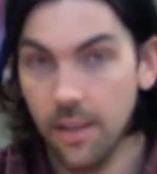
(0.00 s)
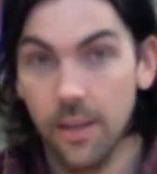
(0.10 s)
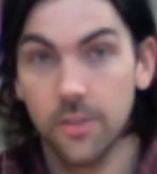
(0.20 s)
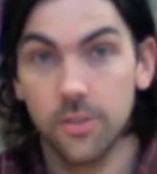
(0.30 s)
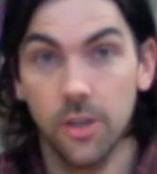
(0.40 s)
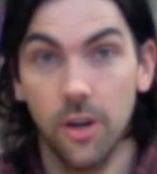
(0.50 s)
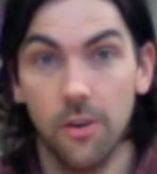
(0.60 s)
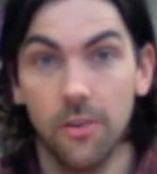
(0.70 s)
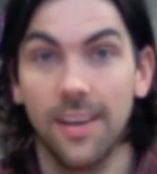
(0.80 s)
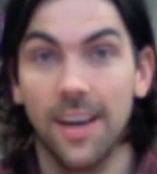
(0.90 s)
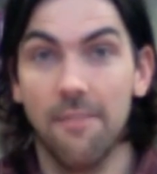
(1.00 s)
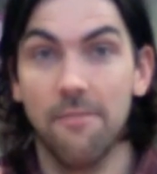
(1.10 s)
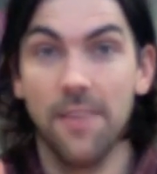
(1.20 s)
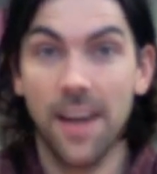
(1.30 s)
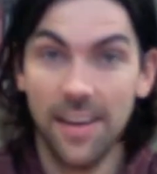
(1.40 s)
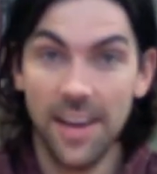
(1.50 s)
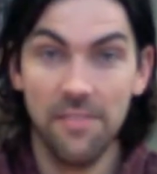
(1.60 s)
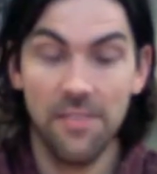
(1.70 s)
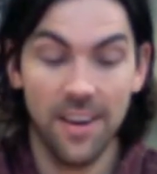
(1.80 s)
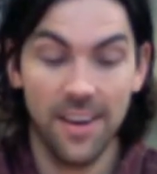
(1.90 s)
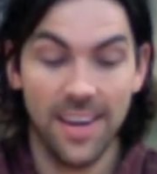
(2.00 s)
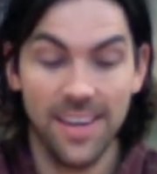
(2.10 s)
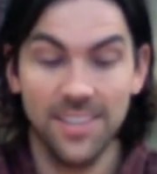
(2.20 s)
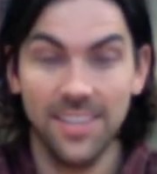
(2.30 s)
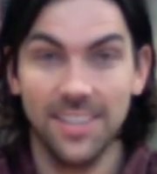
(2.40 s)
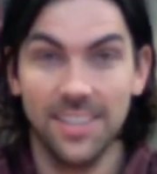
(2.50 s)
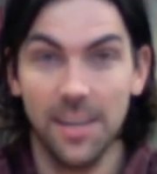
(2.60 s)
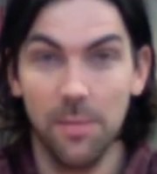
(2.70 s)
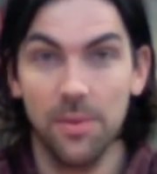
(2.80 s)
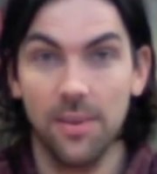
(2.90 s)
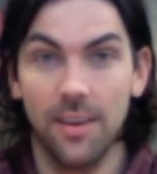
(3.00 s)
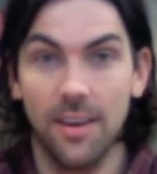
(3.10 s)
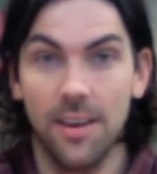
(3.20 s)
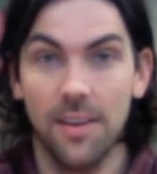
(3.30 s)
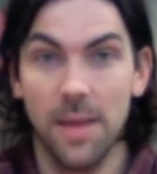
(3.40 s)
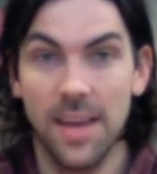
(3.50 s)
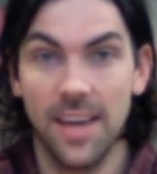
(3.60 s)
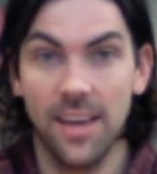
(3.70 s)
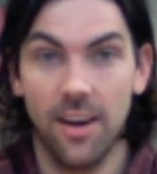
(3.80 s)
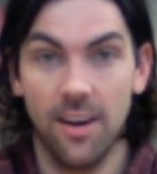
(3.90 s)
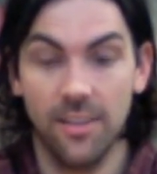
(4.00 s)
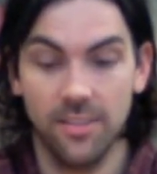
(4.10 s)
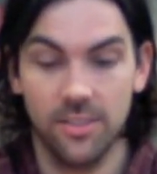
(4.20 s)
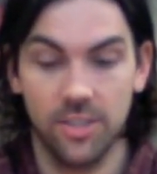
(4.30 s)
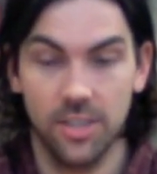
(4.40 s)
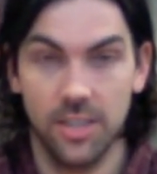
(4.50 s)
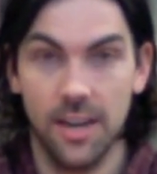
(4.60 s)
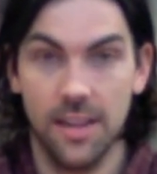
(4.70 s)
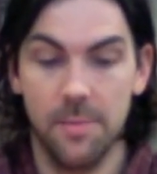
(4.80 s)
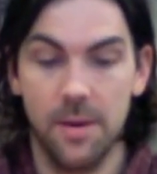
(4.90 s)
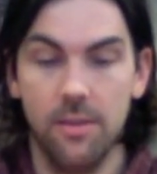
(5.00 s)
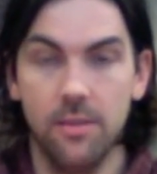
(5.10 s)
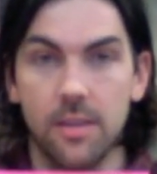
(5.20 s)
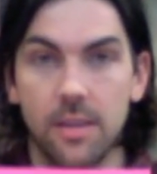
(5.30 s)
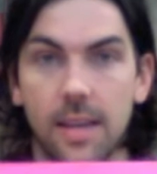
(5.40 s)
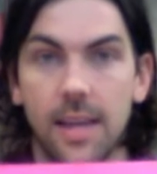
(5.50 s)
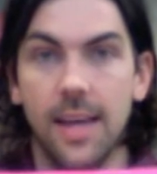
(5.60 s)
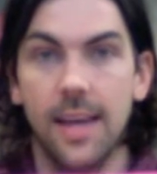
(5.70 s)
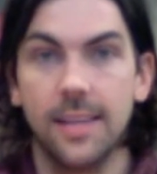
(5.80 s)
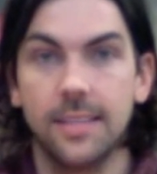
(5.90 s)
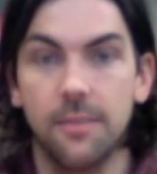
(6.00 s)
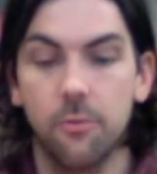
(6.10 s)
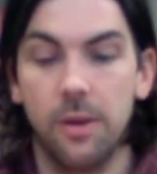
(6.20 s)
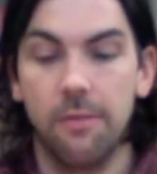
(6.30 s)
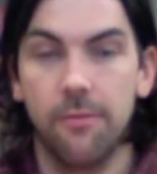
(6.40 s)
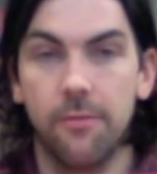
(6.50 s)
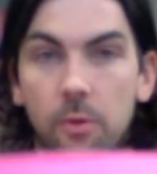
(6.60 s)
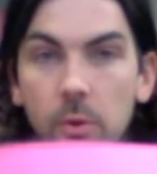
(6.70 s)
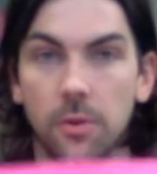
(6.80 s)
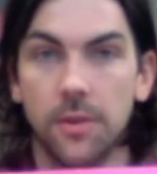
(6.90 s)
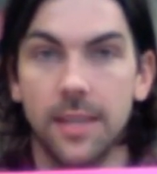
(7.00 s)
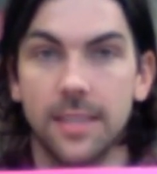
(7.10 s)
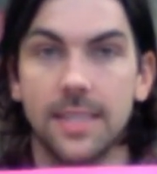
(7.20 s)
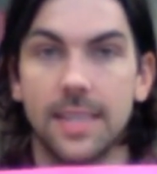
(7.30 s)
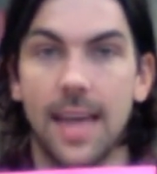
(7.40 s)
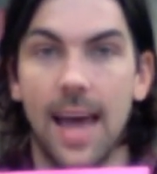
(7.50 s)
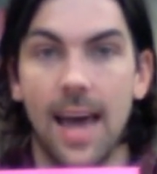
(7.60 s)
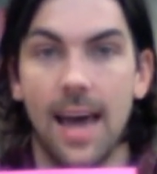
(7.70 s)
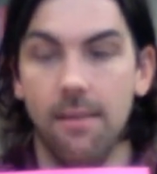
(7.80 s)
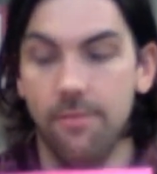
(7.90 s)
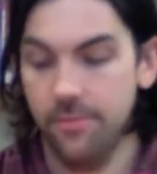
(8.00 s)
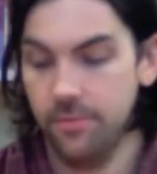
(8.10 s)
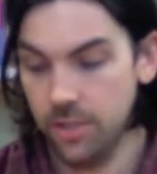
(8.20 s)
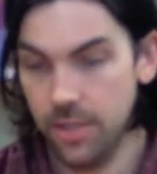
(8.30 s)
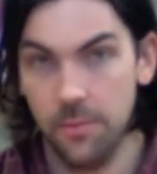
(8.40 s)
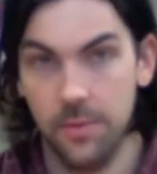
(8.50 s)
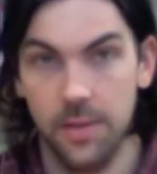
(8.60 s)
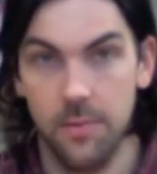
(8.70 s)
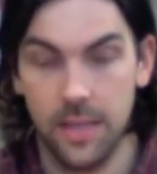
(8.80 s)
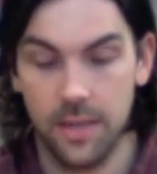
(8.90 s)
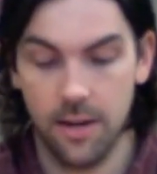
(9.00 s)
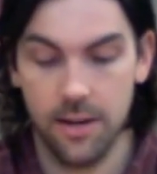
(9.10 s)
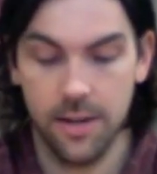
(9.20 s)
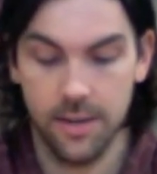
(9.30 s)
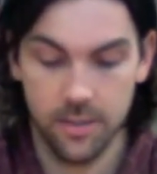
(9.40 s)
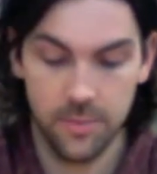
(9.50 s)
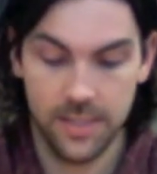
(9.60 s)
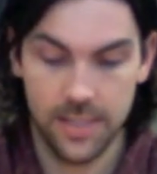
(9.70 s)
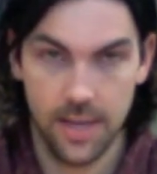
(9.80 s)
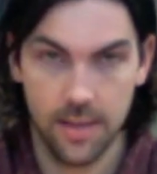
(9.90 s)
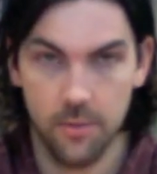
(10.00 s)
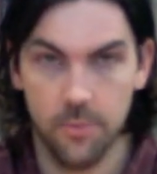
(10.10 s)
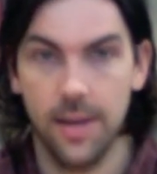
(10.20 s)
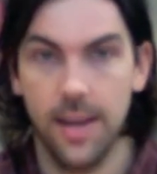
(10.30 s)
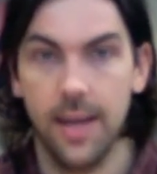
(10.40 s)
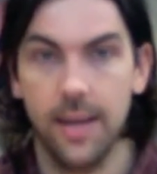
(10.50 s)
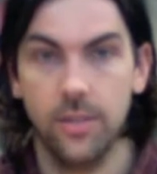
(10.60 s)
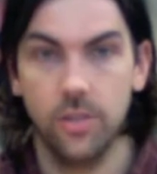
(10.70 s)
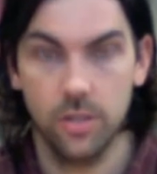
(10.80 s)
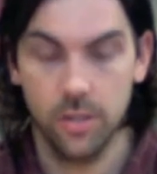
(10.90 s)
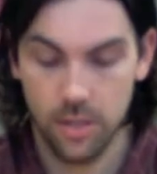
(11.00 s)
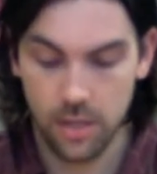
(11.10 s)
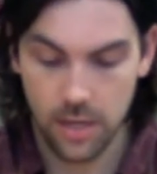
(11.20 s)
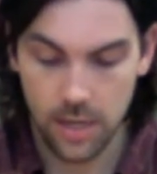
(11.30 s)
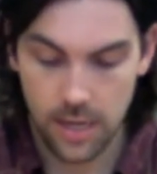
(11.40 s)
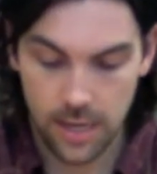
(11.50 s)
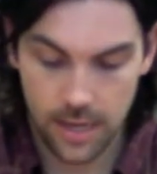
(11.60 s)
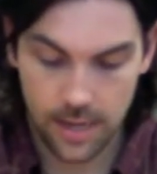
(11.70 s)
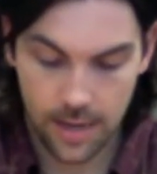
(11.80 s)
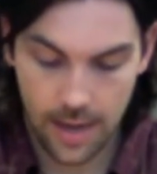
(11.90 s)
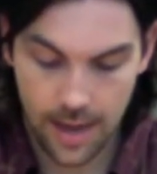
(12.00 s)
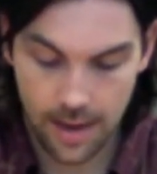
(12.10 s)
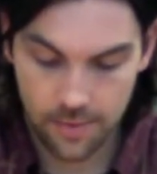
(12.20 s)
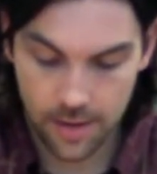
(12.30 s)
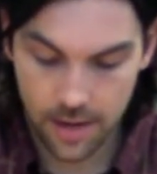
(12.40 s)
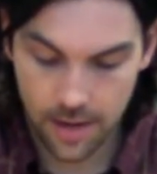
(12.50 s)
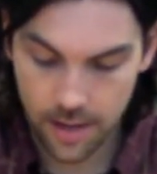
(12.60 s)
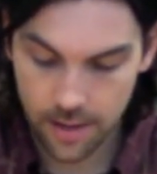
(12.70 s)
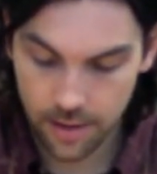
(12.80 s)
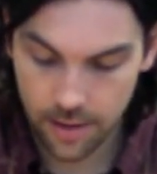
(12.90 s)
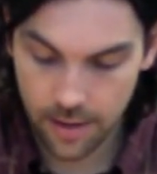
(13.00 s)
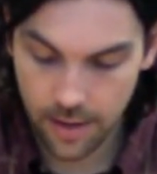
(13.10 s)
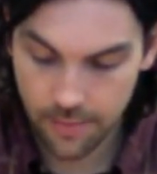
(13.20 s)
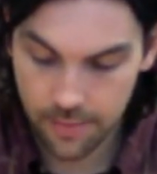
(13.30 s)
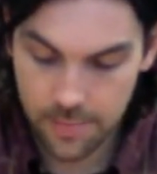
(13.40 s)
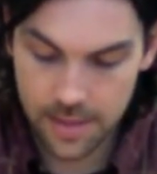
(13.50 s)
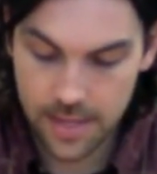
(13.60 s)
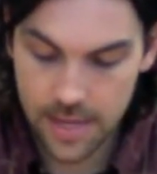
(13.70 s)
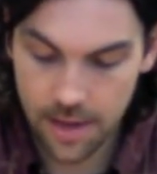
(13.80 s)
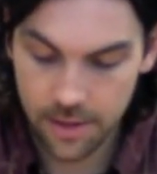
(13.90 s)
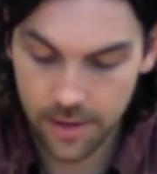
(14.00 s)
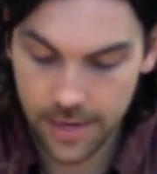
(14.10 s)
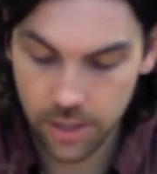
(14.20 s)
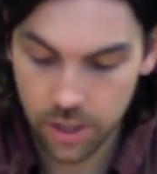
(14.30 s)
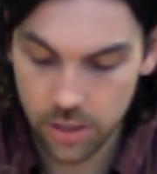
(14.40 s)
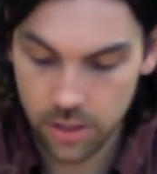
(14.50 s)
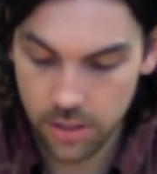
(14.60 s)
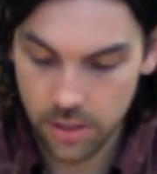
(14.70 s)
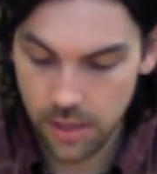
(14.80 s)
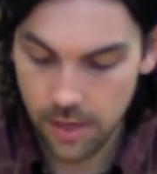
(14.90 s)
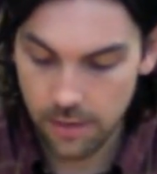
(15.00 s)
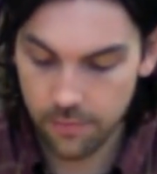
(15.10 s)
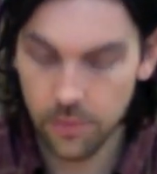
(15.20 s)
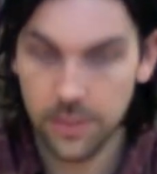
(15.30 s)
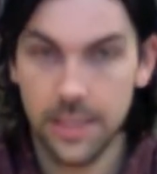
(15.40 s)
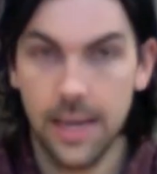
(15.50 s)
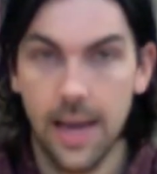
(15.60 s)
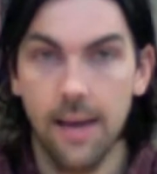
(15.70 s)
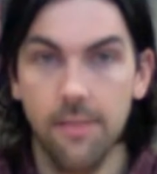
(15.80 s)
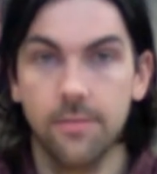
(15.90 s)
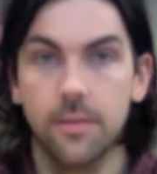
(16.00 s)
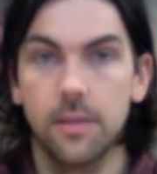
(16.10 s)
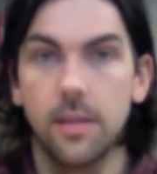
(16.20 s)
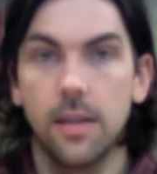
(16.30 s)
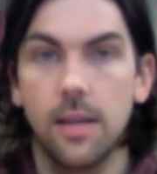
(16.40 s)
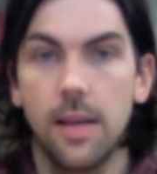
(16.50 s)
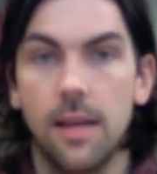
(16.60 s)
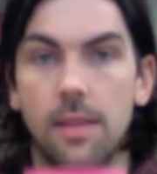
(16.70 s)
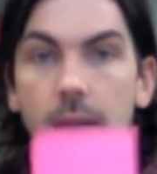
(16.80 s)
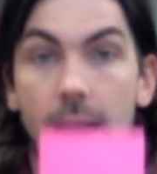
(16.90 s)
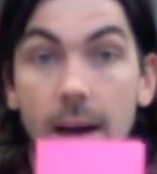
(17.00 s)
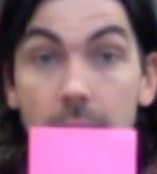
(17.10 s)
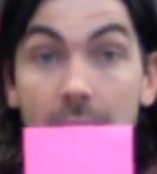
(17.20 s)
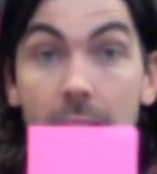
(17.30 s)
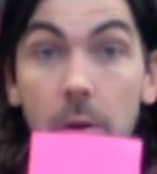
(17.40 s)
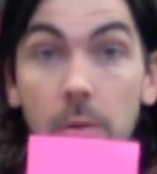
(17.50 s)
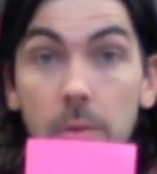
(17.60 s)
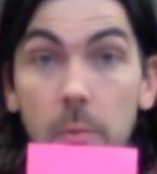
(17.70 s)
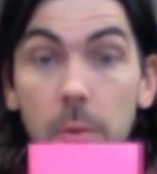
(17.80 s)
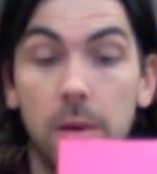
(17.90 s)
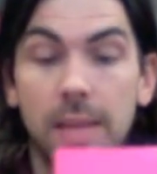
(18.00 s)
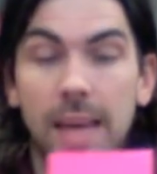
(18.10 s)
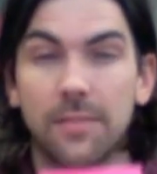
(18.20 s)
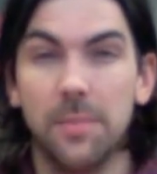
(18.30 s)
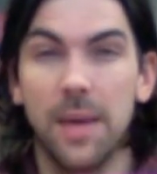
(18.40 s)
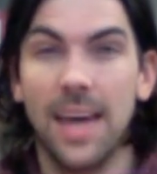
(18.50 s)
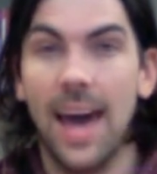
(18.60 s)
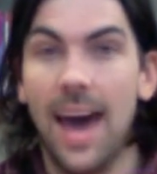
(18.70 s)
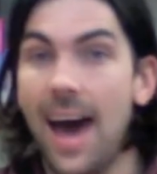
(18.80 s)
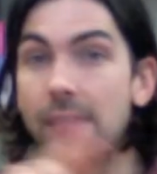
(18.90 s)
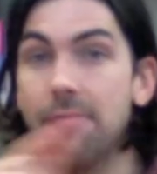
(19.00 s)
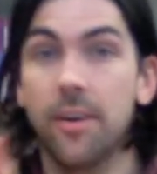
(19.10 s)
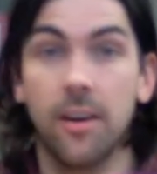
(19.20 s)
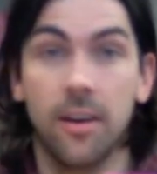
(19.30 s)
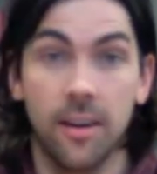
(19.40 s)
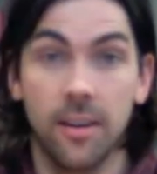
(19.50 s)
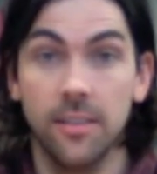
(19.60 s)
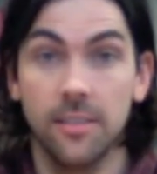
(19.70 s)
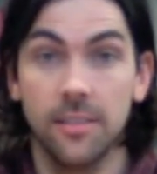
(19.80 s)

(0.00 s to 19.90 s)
So a very, very easy tip on making hearts, just cutting them out, is if we fold this in half, just like we did with the card here. So we take the one edge and have it meet the other edge and fold it in half. Now we only have to make half a heart